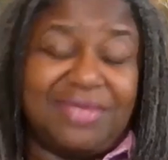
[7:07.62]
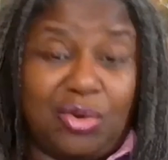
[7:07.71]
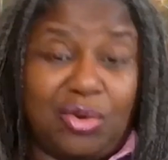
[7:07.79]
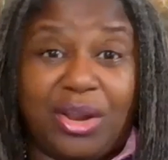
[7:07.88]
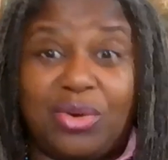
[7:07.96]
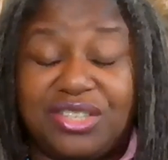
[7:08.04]

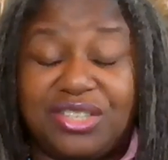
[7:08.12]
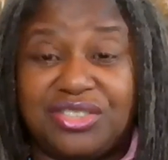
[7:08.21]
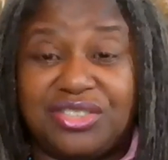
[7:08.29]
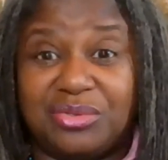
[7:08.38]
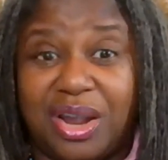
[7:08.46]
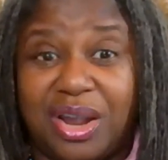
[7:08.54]
Great
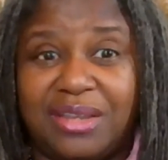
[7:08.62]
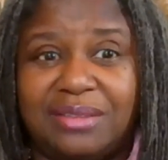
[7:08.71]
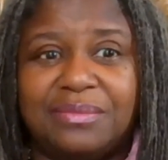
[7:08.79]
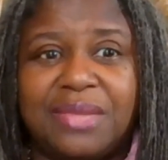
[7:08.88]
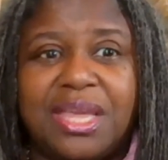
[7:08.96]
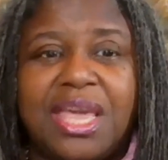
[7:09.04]
question, right?
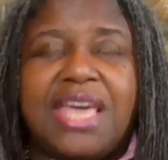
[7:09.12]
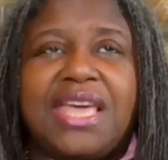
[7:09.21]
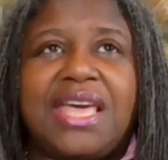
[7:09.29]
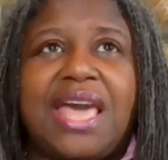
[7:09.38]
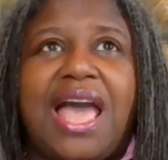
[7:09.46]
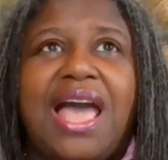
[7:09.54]

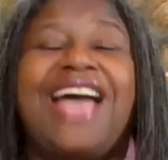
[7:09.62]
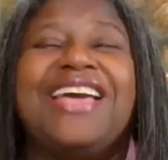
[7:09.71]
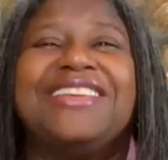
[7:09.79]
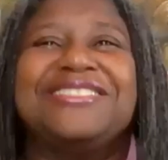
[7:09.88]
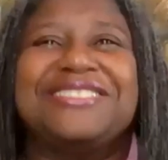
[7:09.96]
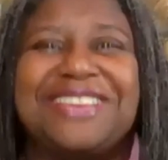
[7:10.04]
I
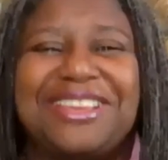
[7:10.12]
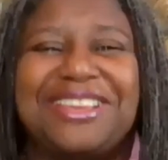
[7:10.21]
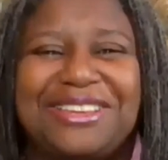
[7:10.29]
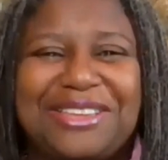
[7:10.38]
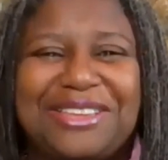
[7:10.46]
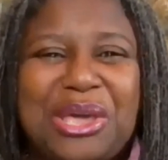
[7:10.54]

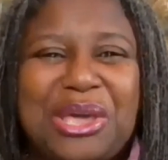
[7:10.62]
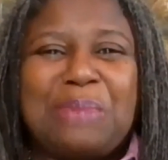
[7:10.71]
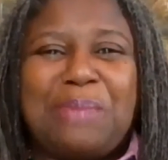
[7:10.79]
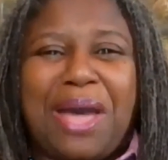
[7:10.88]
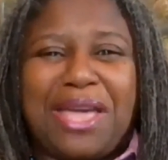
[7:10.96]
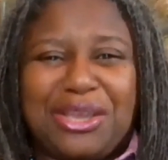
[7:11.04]
hesitated.
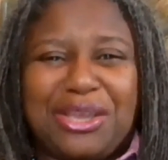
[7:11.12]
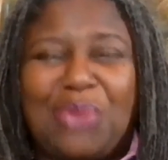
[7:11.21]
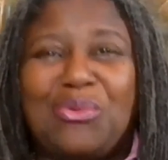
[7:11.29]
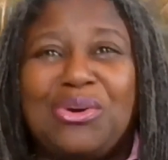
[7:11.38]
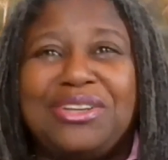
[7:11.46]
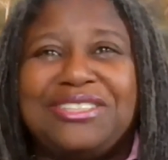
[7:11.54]
My
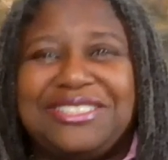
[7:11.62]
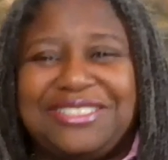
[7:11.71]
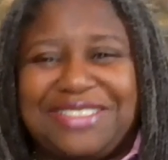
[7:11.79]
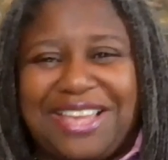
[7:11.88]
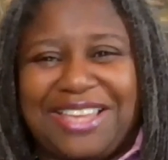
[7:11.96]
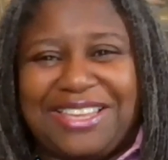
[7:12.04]
ego wanted to
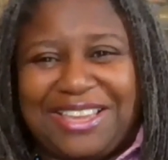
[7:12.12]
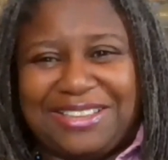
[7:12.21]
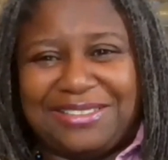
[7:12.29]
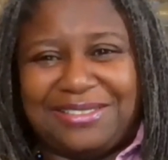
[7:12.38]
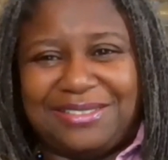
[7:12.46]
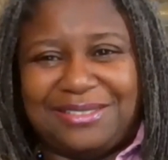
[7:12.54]
say
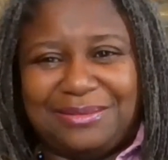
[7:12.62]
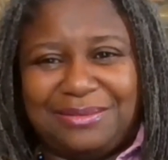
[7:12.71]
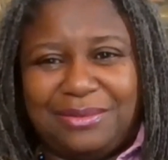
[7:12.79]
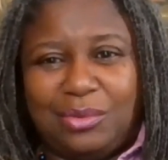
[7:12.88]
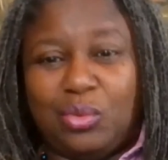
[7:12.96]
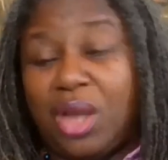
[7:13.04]
yes.
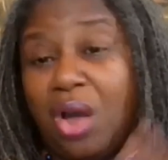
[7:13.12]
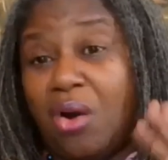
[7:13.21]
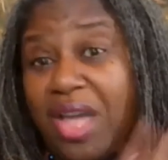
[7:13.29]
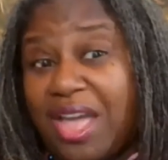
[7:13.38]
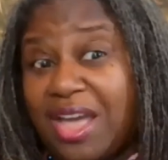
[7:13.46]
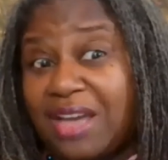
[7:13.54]
We
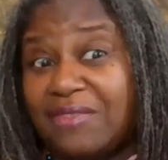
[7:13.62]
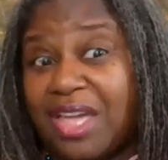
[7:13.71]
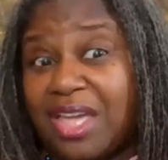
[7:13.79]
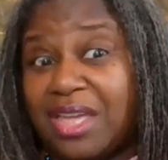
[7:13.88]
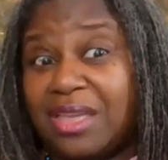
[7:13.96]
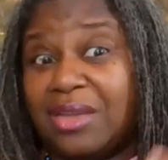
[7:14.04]
all have
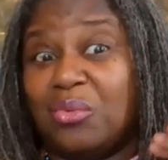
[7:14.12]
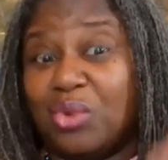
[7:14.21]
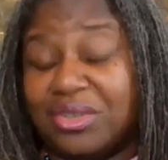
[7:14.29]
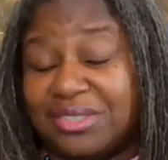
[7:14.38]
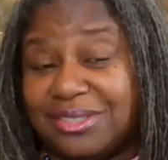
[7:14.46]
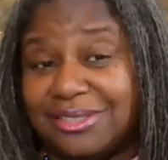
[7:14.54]
a
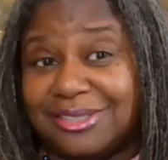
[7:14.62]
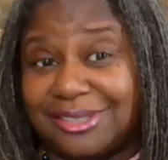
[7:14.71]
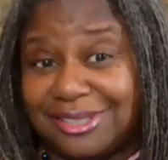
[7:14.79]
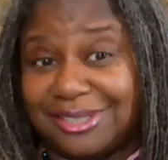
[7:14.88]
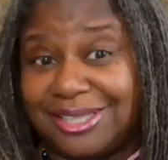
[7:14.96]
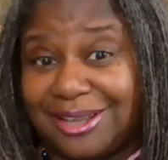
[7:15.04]
want to look
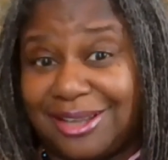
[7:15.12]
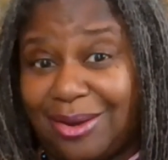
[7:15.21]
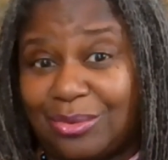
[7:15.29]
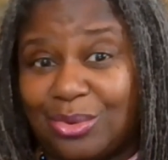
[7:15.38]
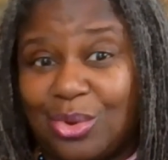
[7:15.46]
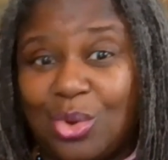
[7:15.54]
good
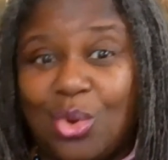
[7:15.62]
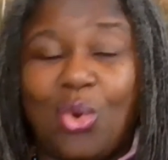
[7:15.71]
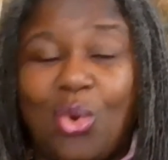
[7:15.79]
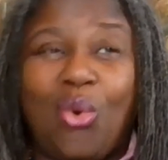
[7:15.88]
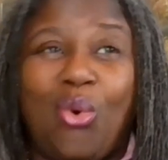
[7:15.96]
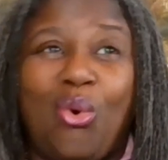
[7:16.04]
ego,
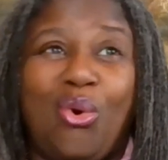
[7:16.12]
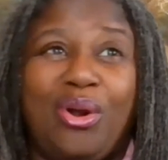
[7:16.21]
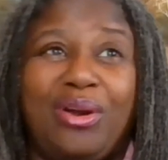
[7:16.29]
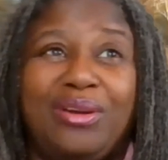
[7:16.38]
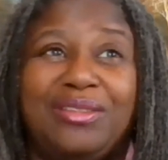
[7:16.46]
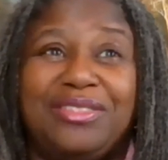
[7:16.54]

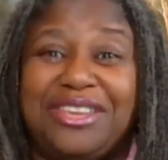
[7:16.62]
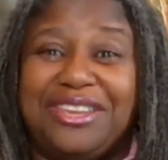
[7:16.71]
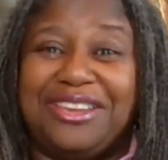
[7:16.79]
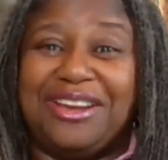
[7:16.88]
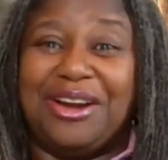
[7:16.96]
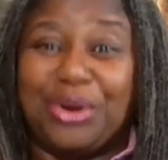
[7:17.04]
or
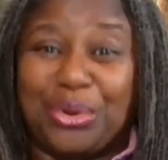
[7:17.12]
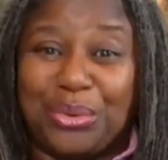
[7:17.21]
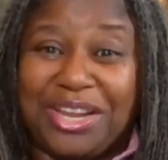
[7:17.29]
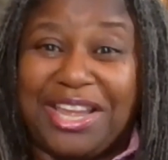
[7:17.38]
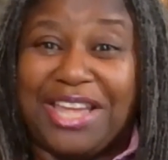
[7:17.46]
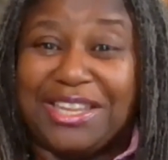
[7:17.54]
the
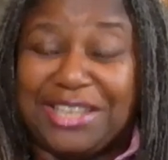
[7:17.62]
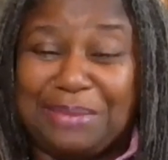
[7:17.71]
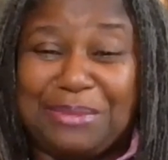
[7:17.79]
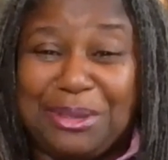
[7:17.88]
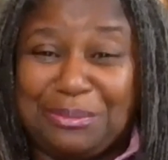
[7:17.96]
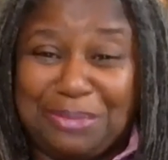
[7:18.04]
agree and
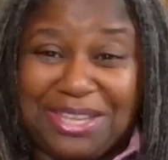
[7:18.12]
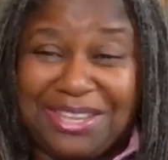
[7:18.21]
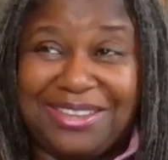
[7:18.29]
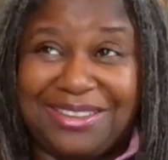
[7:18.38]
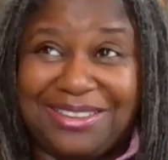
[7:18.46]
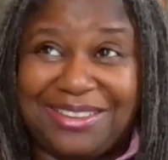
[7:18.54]
let me
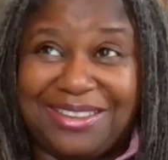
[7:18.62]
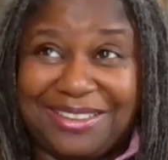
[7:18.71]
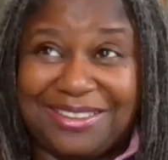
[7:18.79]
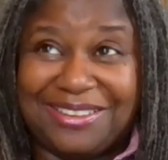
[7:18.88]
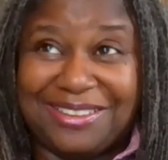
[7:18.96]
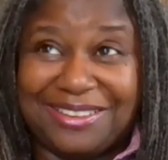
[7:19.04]
be
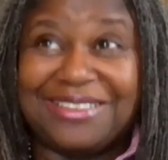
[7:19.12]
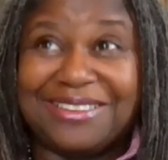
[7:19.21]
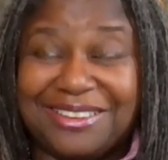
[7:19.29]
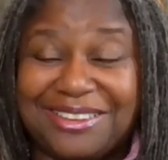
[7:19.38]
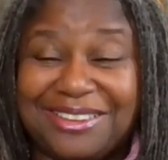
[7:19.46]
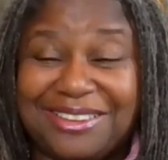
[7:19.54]

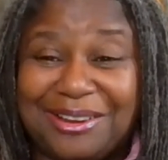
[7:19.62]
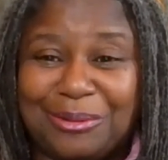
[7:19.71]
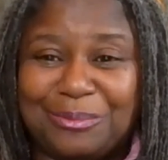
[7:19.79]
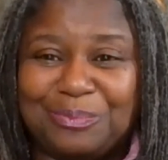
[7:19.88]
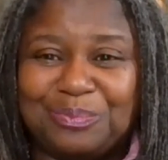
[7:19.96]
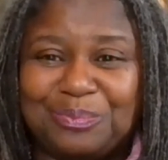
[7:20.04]
ego.